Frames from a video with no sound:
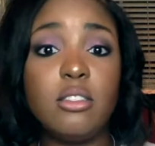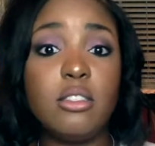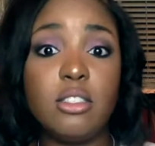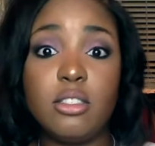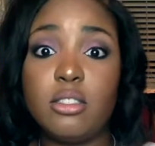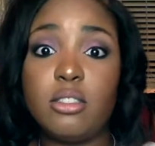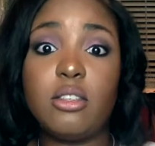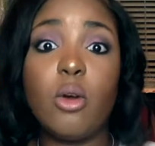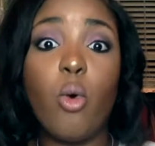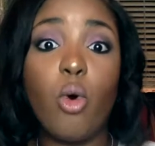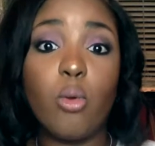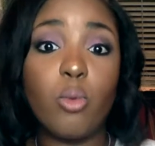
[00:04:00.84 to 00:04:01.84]
just
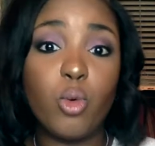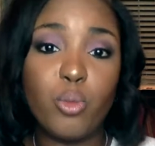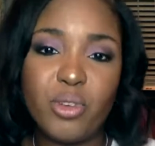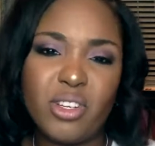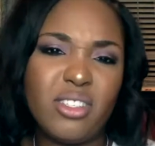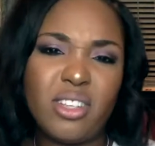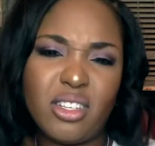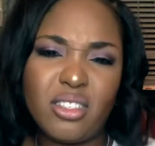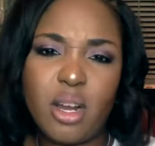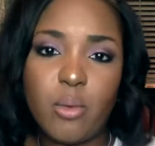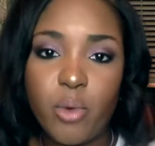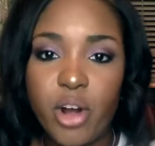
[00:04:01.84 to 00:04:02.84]
horrible because I
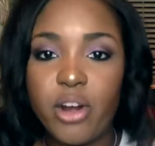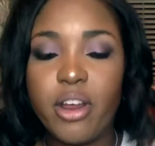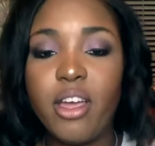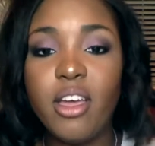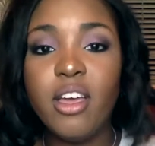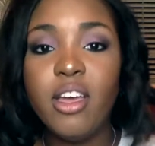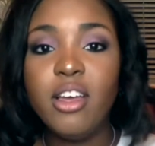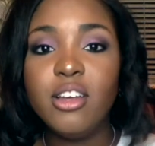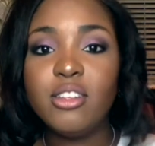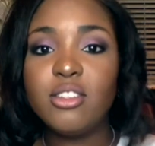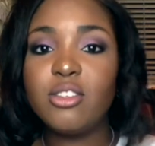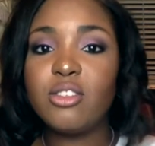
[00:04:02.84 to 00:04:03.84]
stopped wearing it.
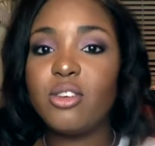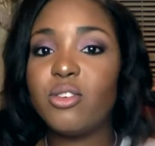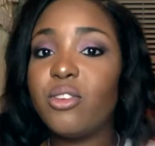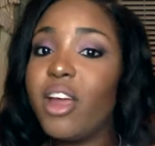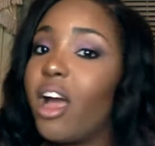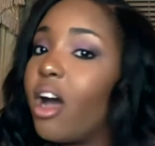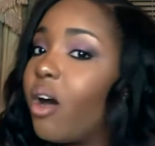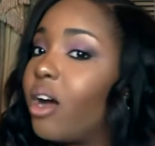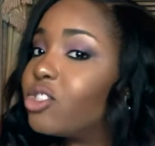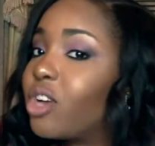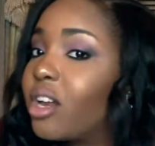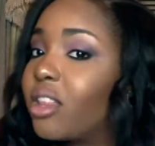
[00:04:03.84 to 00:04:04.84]
So now I
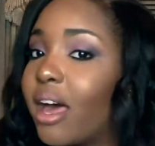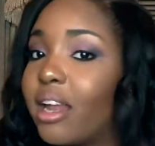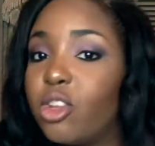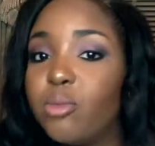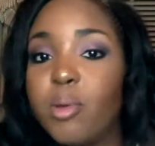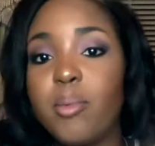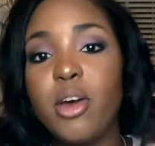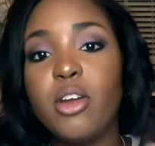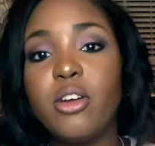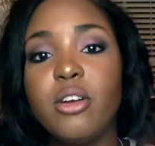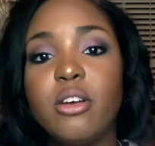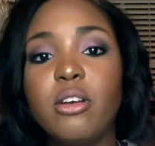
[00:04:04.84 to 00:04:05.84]
try to line a little bit
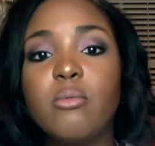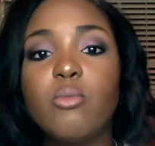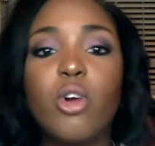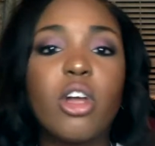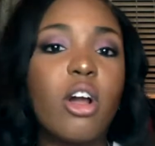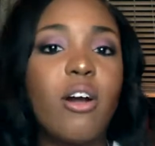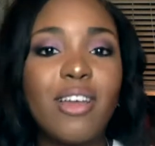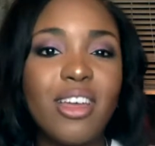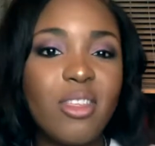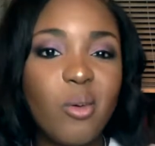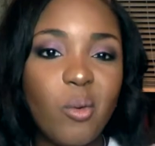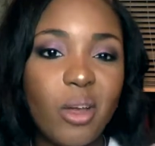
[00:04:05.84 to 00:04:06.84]
better. I'm working on getting
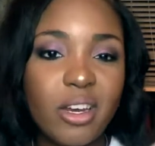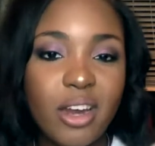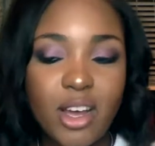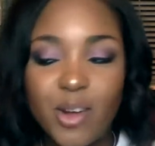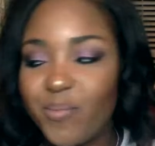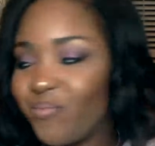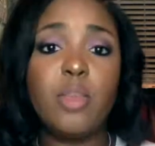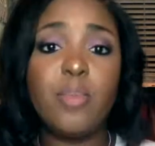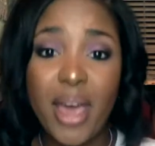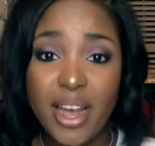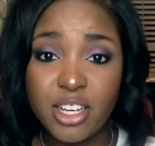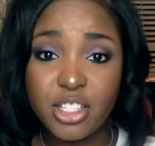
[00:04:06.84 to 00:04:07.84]
the wing down. The
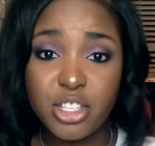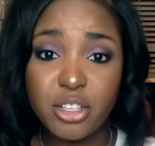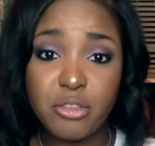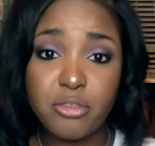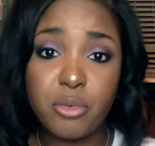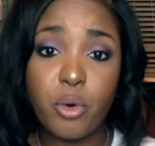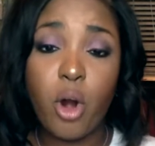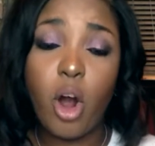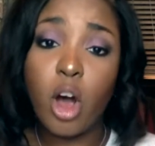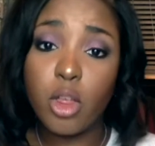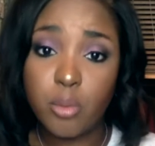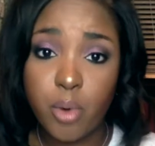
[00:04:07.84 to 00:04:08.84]
packaging for
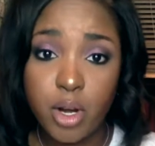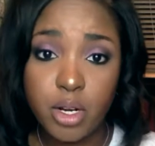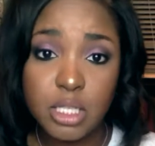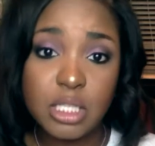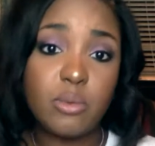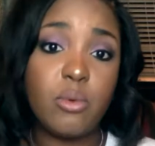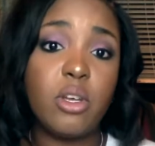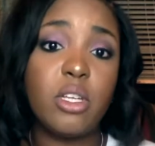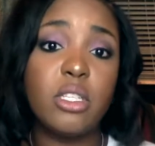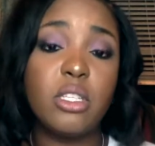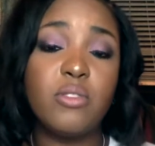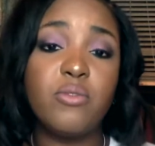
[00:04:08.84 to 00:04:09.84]
all the products was
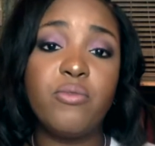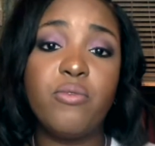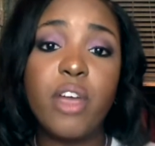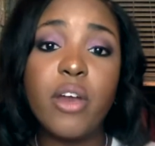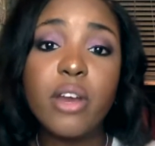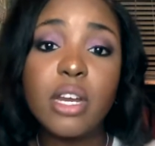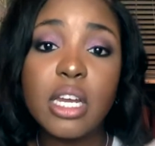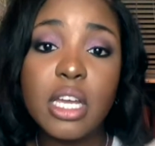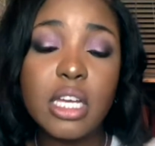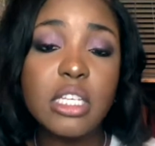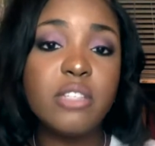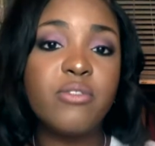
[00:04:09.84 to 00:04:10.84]
very
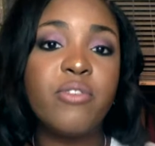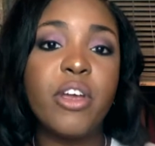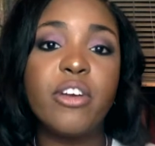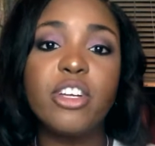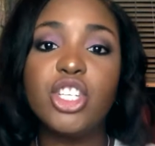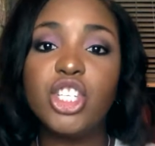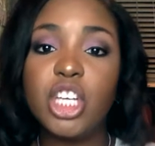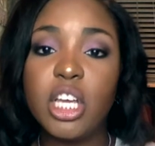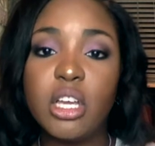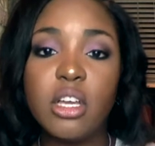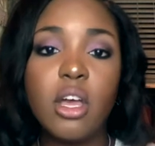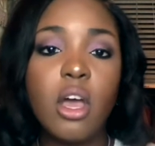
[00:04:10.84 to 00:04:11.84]
neat, very
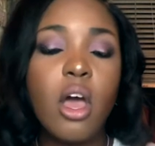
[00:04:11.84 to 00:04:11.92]
chic.